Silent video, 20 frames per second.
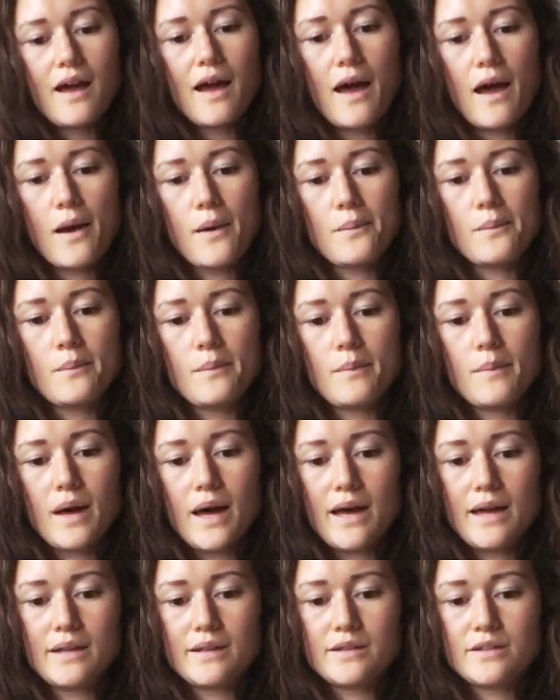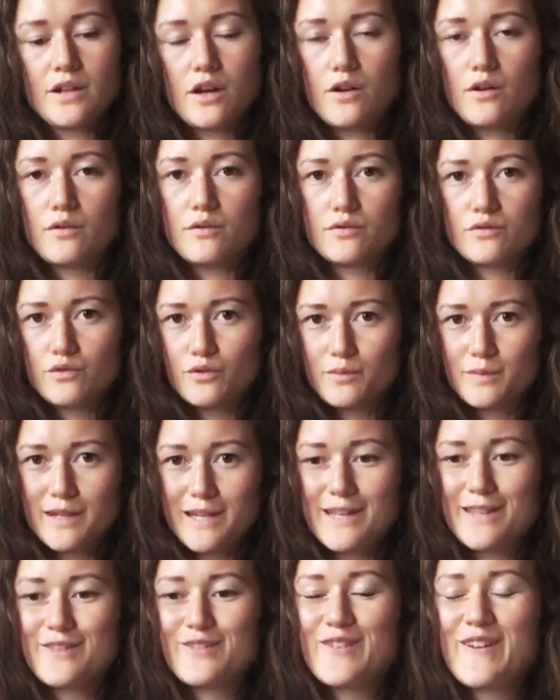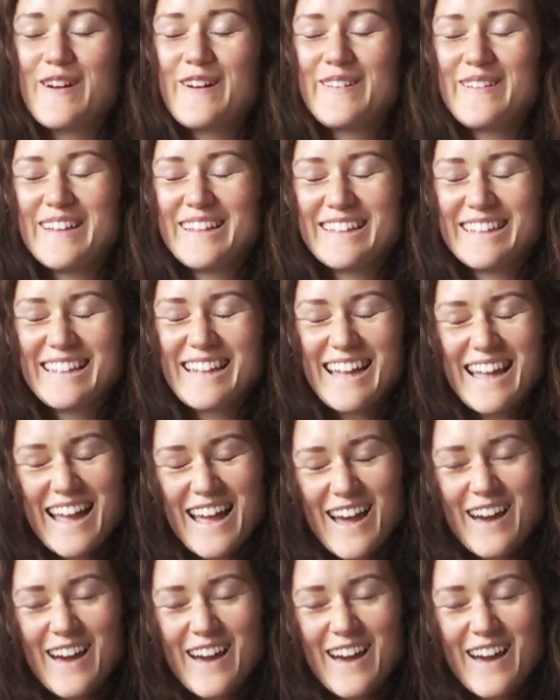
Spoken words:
And I'll normally throw in